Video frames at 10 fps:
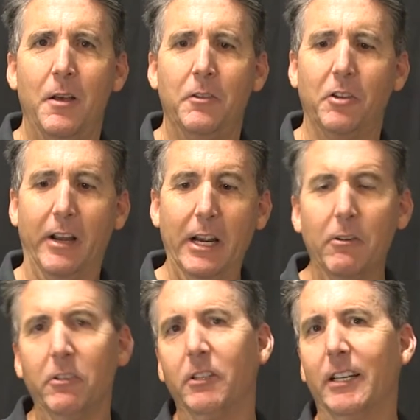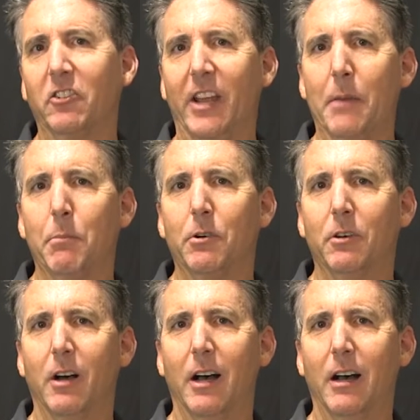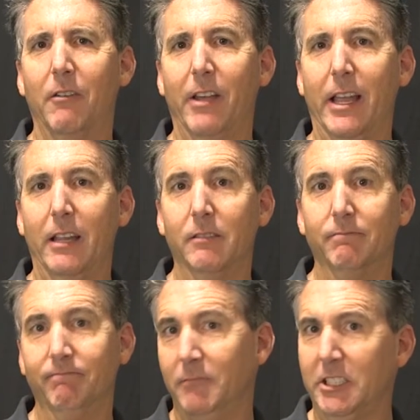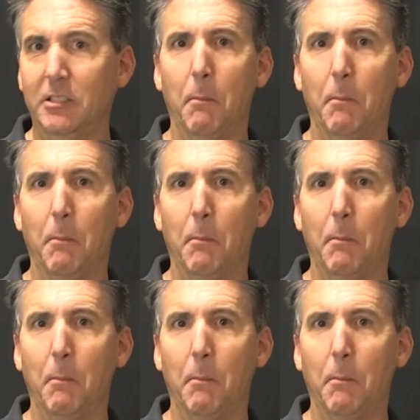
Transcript: So here is an example of just a